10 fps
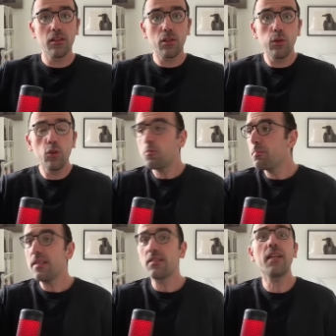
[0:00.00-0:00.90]
the loose
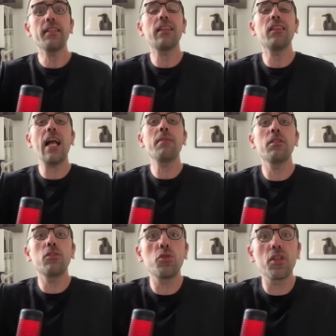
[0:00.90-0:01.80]
pieces and the
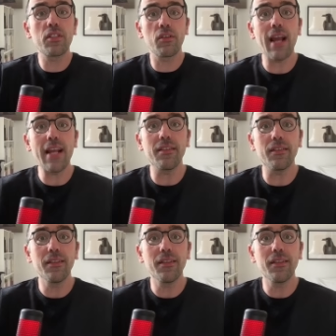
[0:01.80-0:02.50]
alignment you just created,